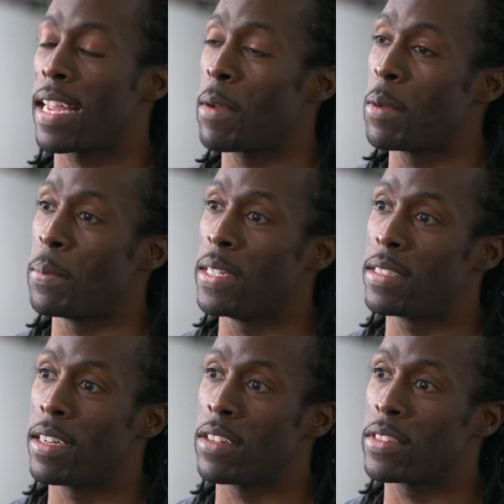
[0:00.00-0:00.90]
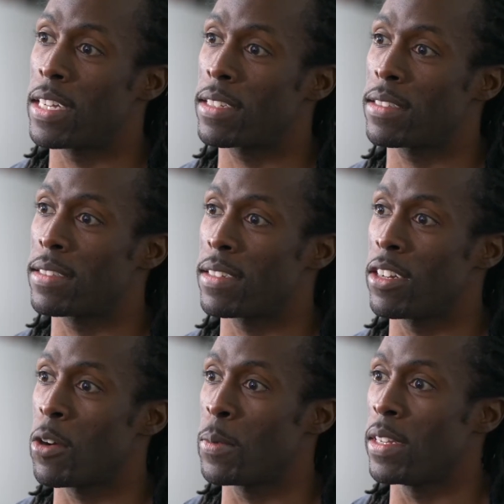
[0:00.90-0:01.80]
came to BCL of Texas
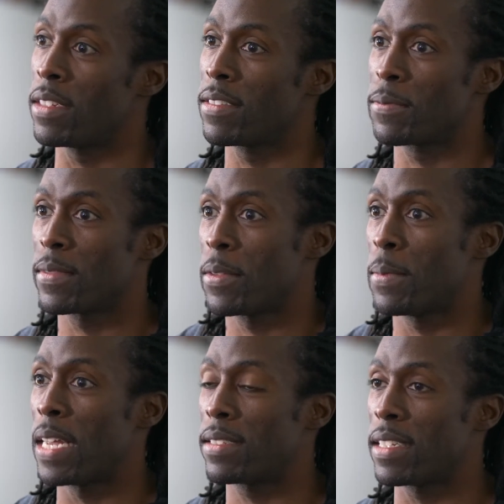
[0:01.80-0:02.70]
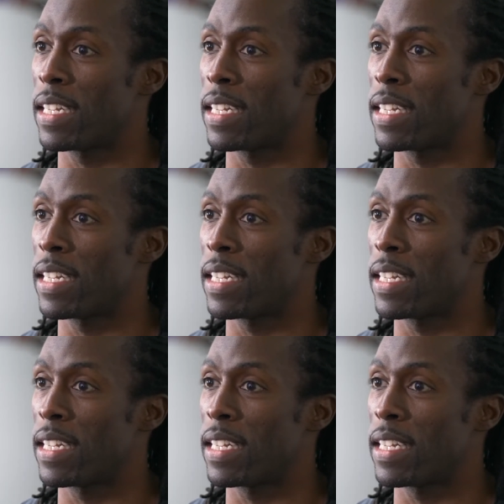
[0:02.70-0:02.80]
to help me basically